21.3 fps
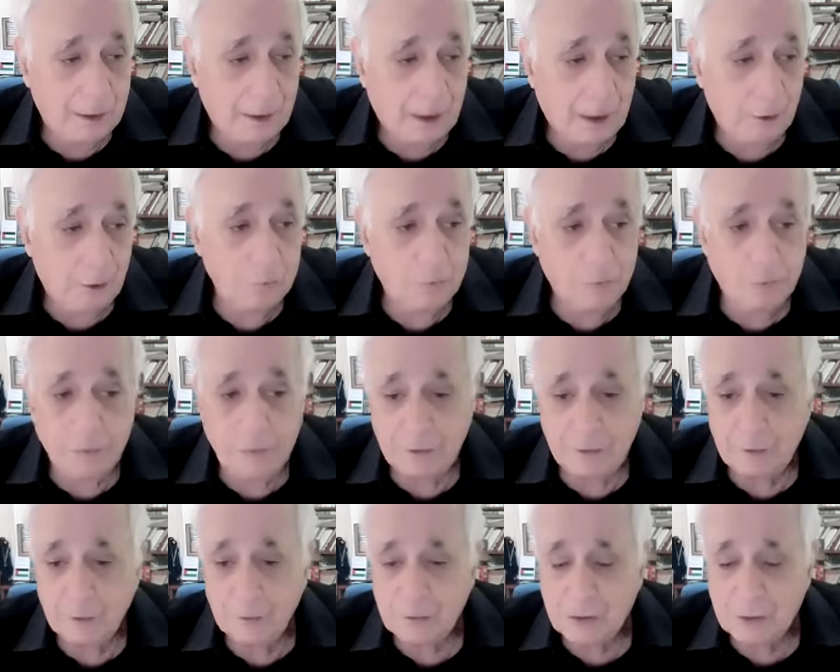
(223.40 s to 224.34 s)

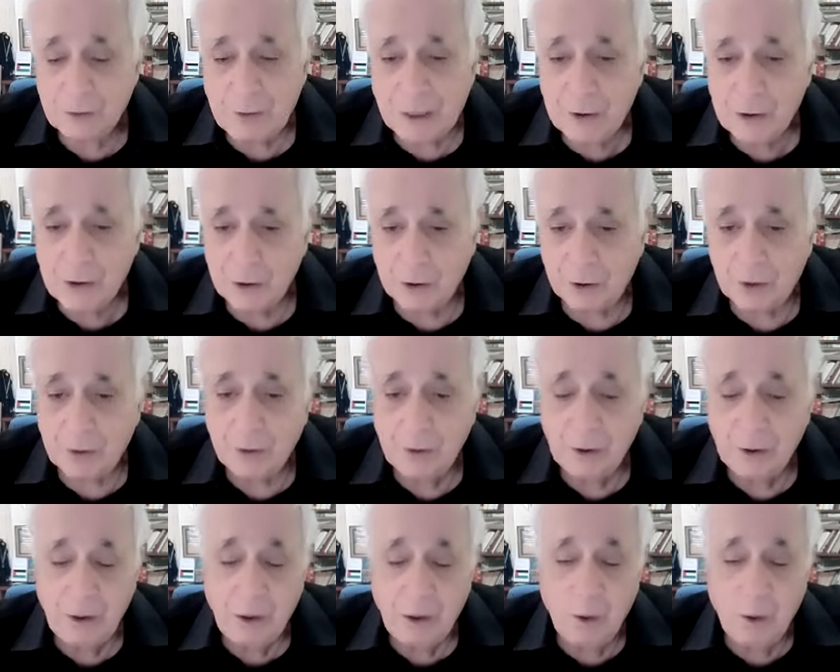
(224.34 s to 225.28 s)
outfit or structure
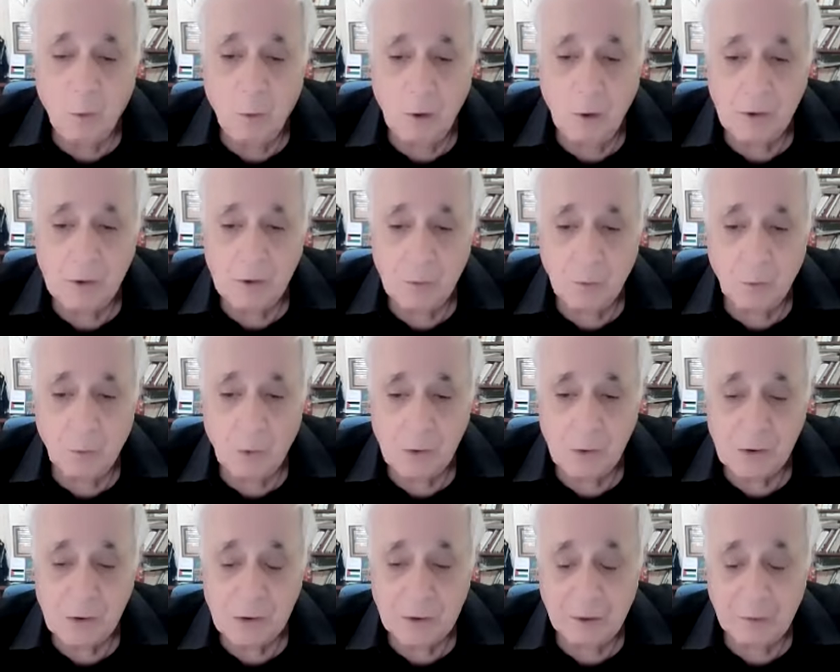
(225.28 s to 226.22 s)
was
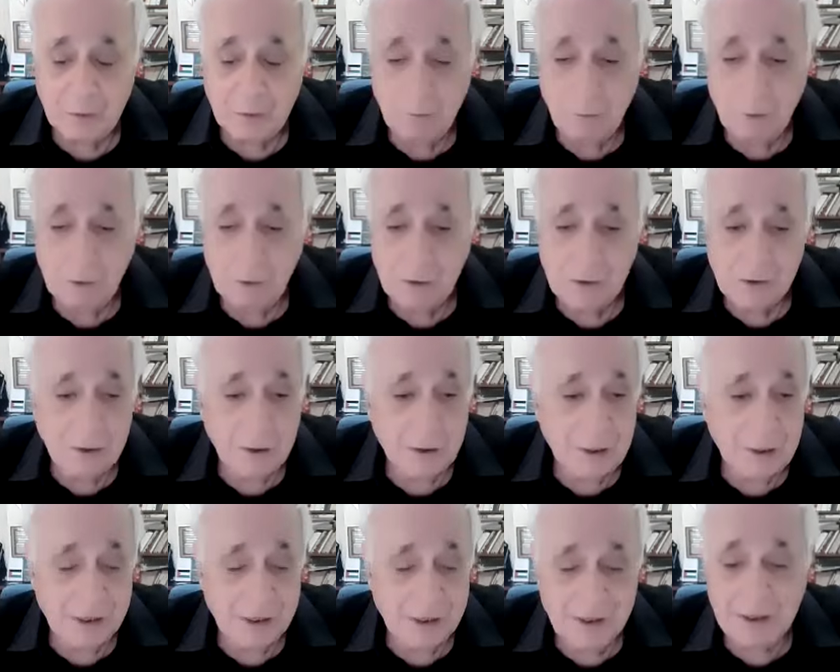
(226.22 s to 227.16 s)

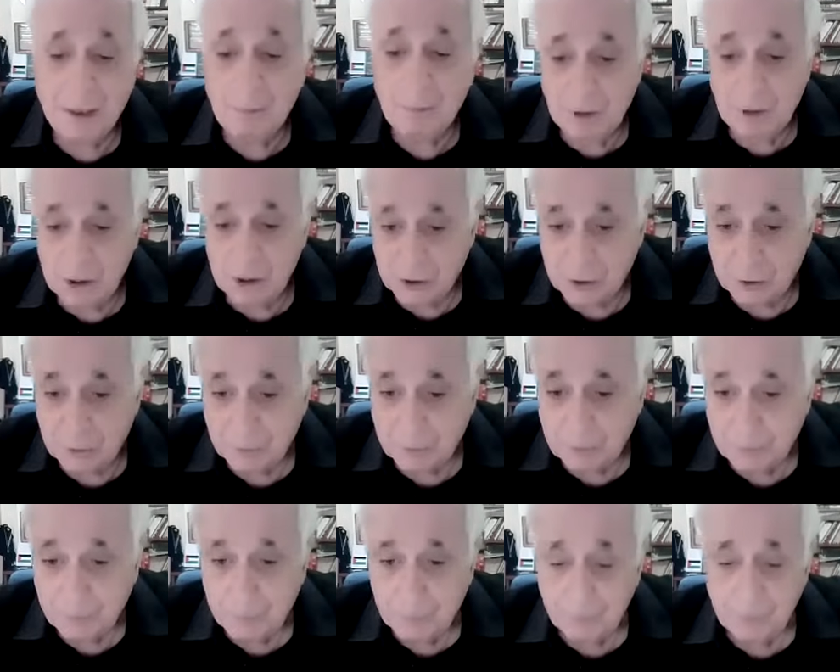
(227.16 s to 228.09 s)
established.
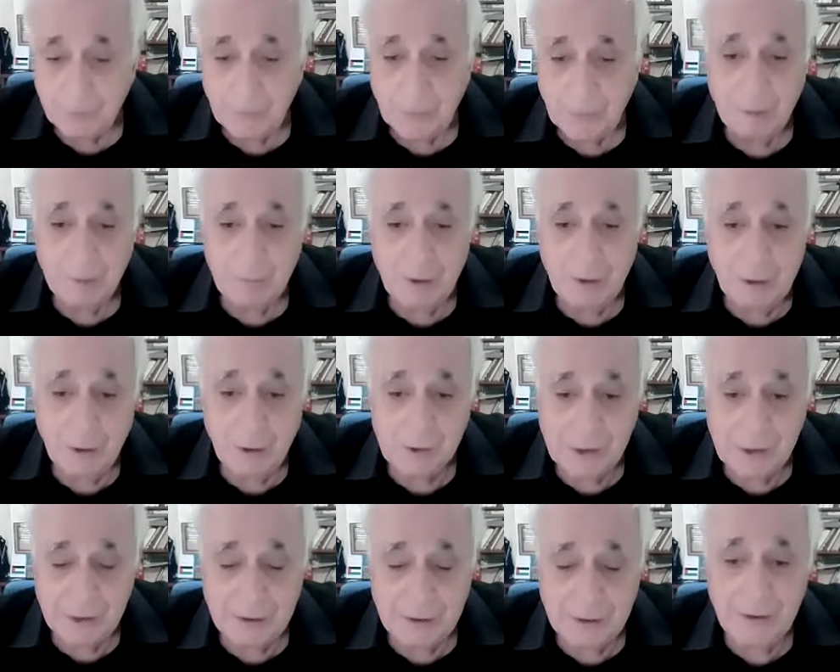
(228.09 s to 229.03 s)

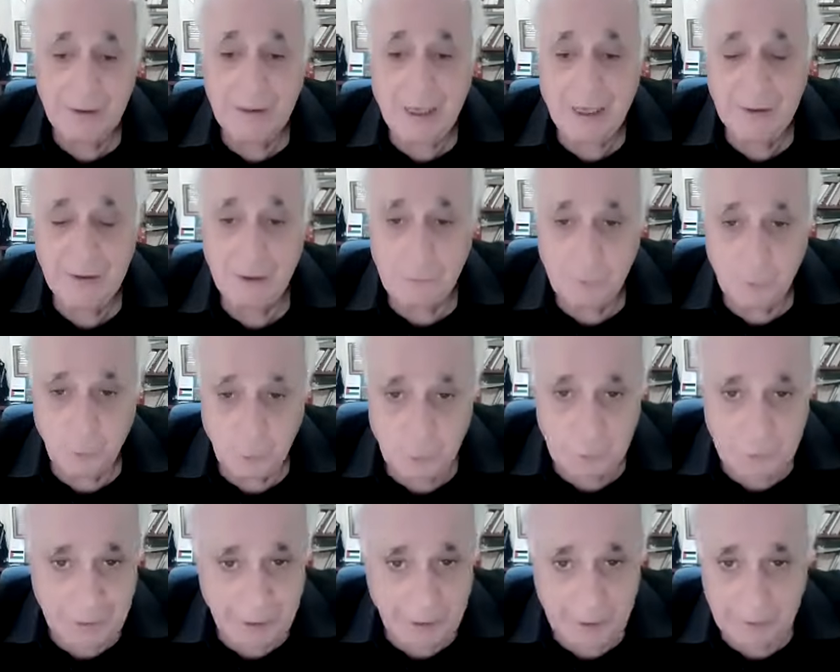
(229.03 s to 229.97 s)
Because until
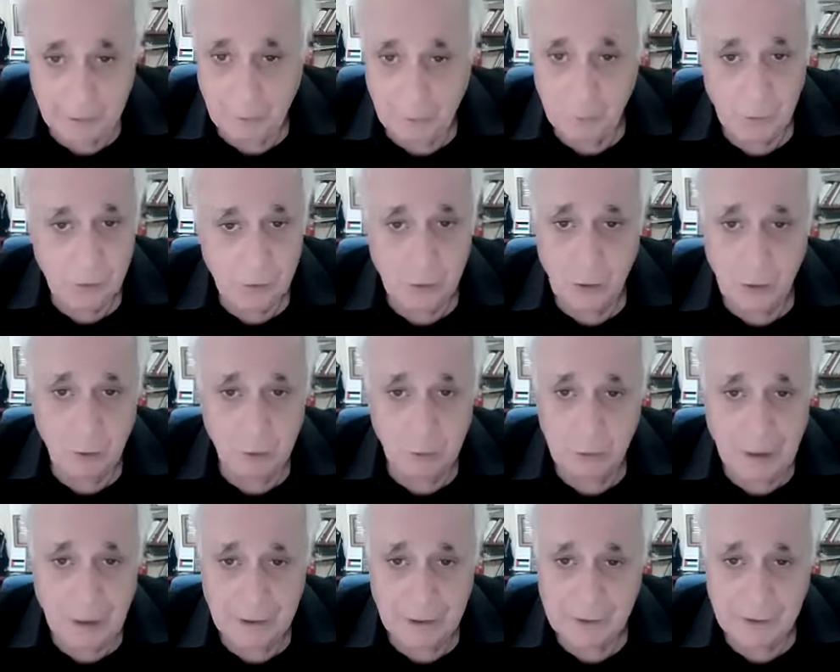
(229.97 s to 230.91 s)
1948, there was no
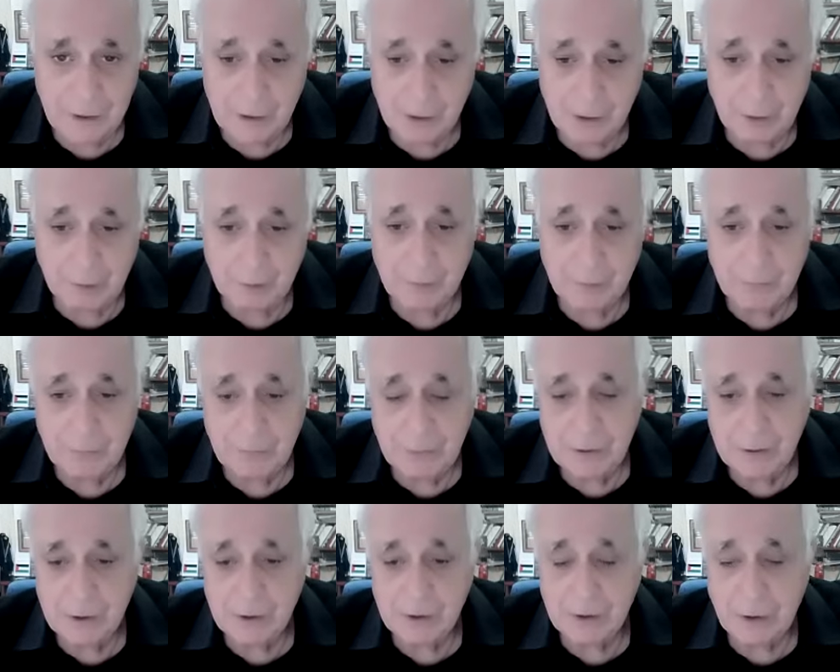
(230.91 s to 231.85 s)
Gaza Strip.
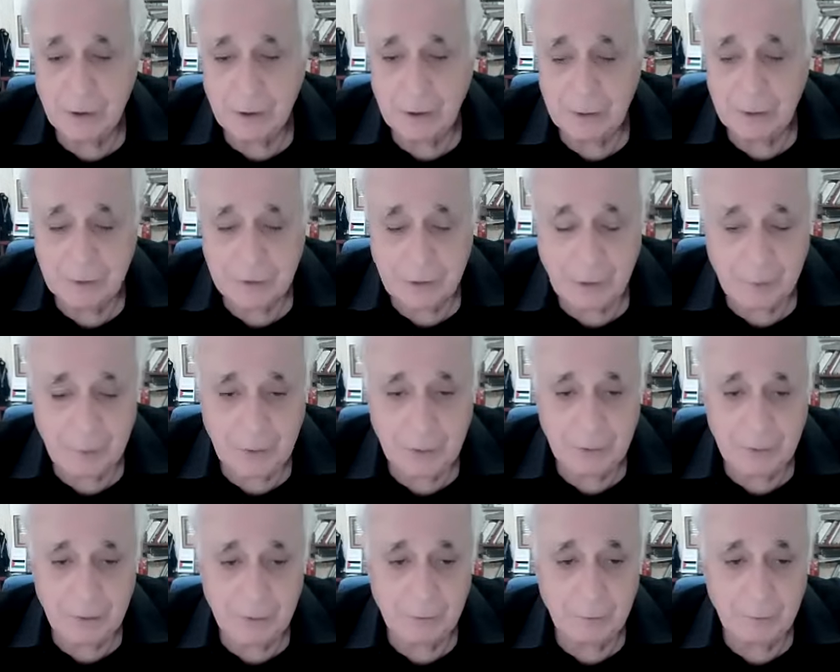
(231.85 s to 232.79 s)
This is
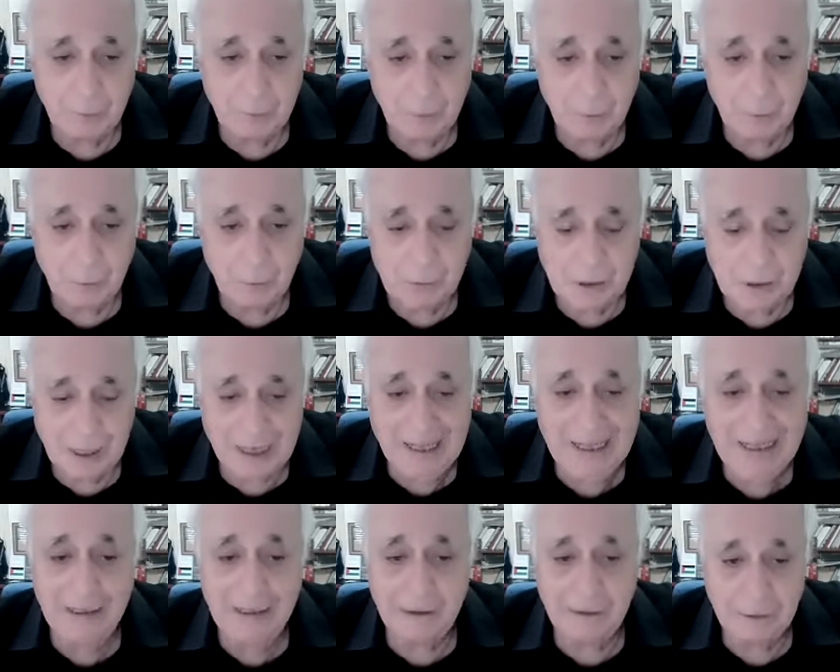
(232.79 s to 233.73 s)
something that was
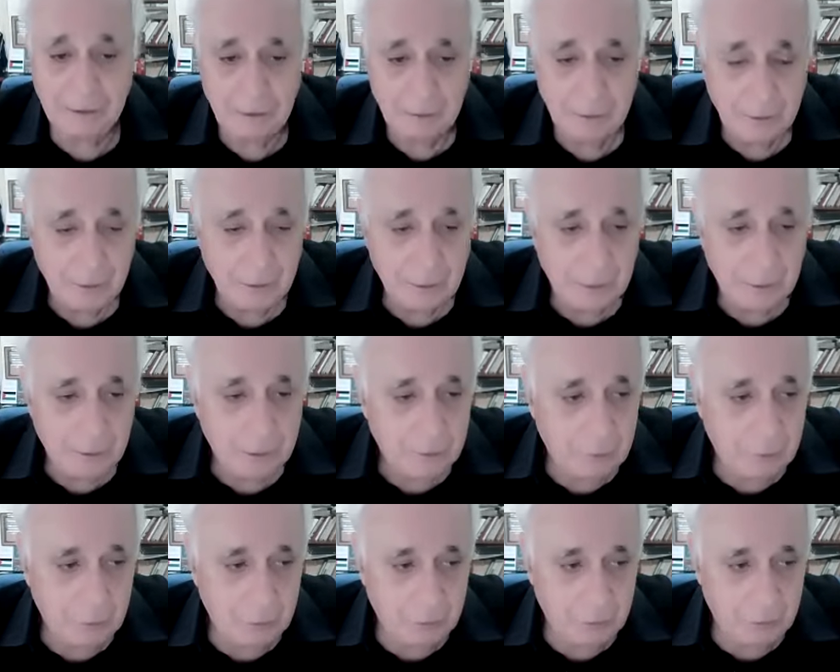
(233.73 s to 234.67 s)
alien
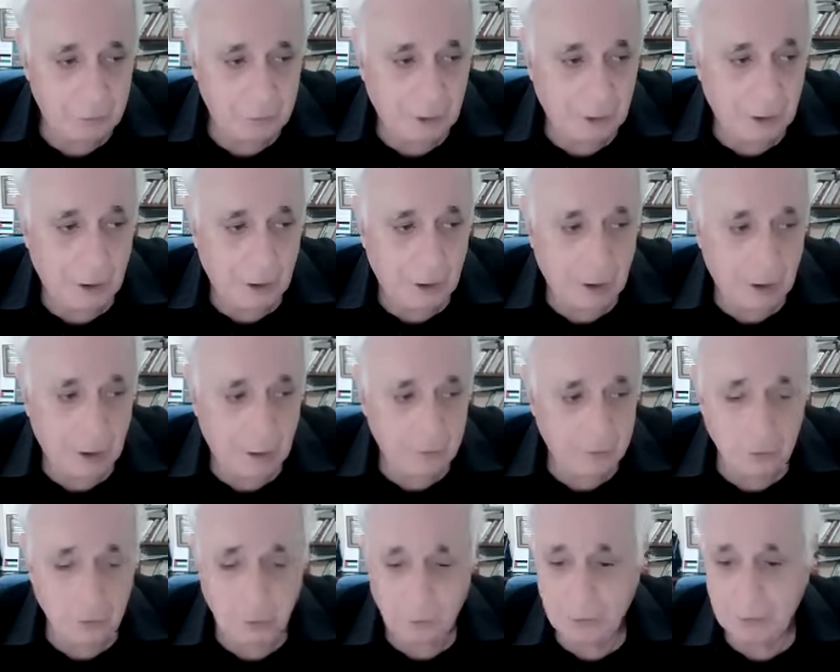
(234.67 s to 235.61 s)
to
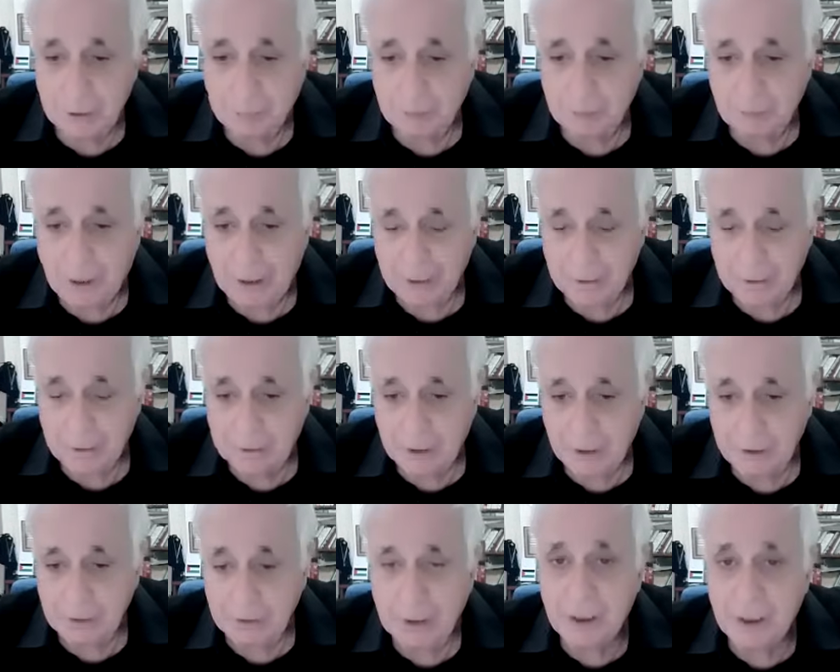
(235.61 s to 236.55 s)
historical
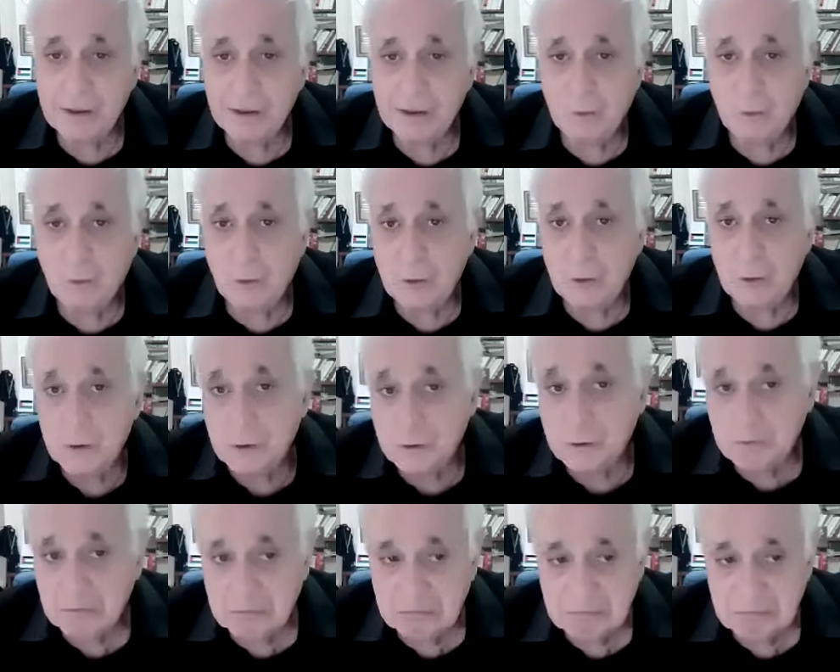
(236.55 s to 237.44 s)
Palestine. Gaza was